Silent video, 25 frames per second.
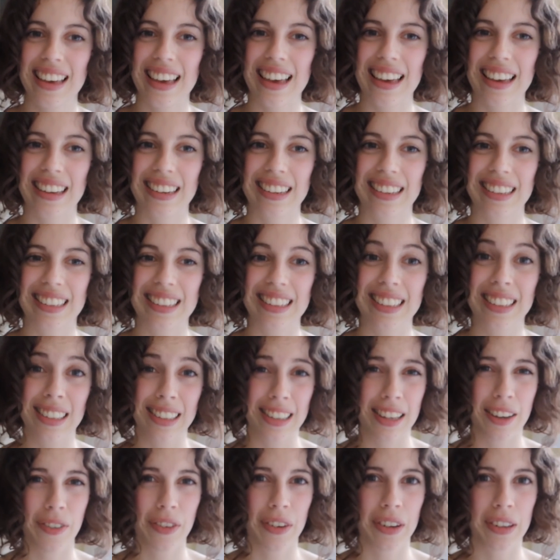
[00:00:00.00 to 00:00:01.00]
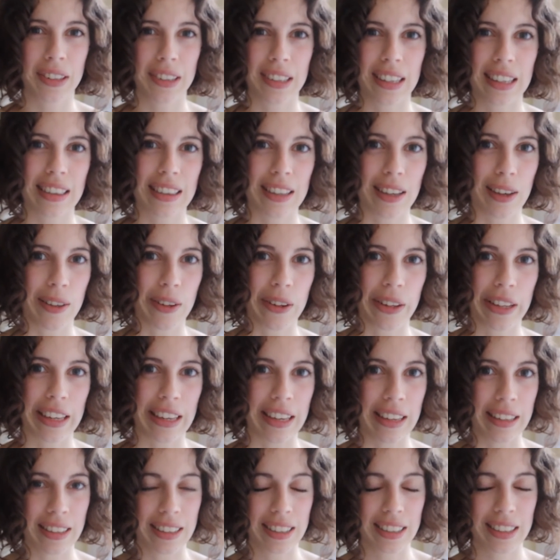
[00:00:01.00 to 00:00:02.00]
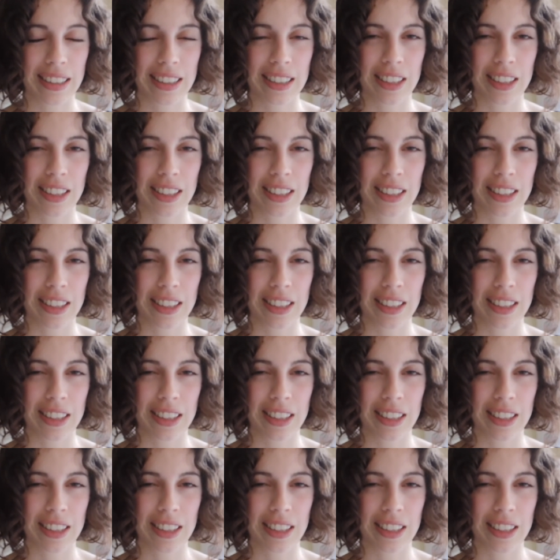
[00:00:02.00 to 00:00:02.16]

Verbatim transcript: and he's different than the other kids.